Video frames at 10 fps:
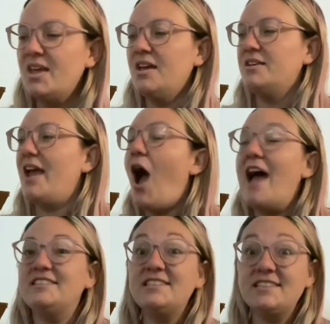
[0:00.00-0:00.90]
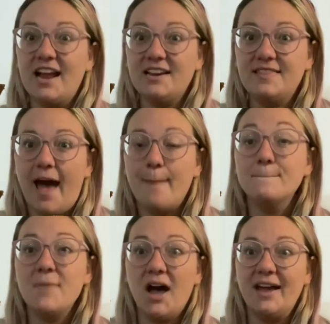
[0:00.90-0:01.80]
Now I decided that
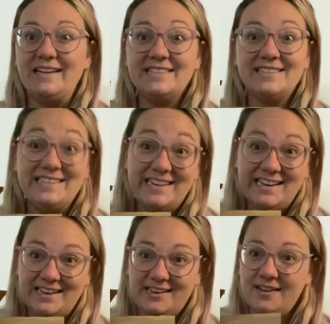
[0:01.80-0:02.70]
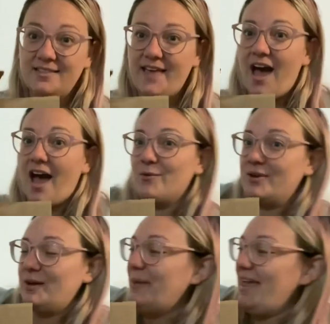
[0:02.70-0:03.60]
my scene that I
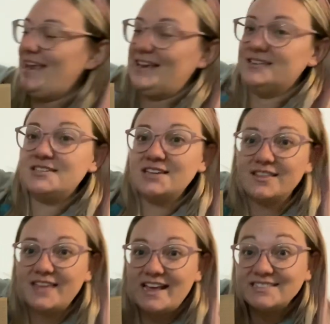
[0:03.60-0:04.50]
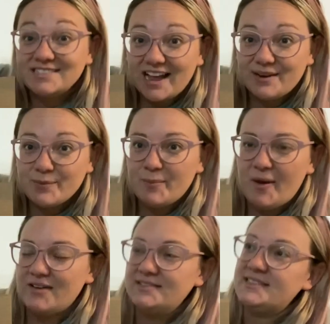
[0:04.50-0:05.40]
wanna paint on the inside of my
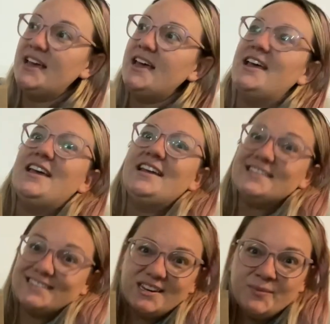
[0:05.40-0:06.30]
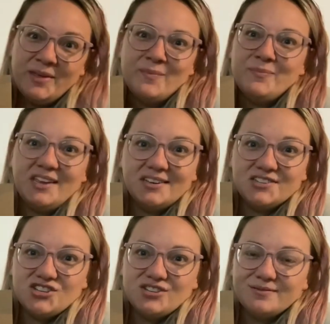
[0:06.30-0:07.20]
box is gonna be a
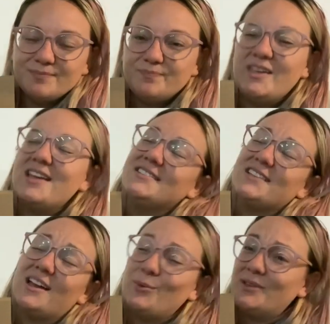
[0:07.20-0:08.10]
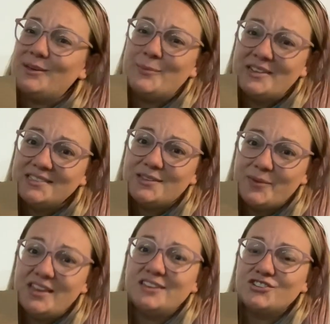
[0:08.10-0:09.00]
beach because I really miss the
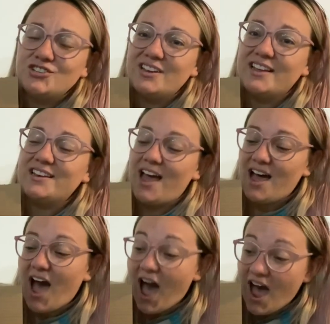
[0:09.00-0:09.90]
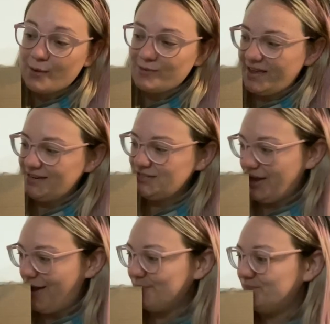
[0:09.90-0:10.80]
beach and I would like to
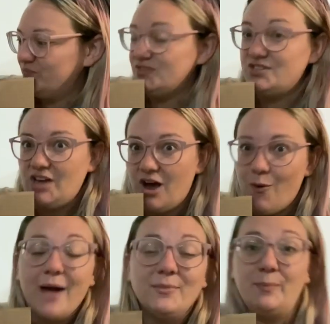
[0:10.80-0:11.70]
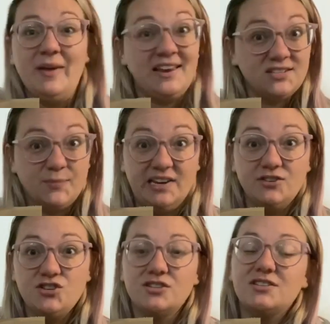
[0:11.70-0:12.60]
go. So I'm gonna paint a
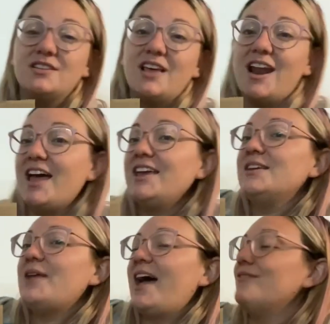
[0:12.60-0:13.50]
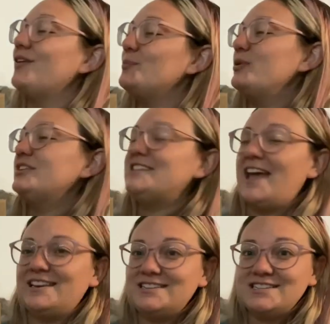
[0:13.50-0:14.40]
beach so that I can have a
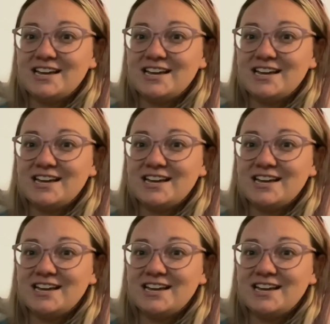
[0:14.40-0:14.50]
pretend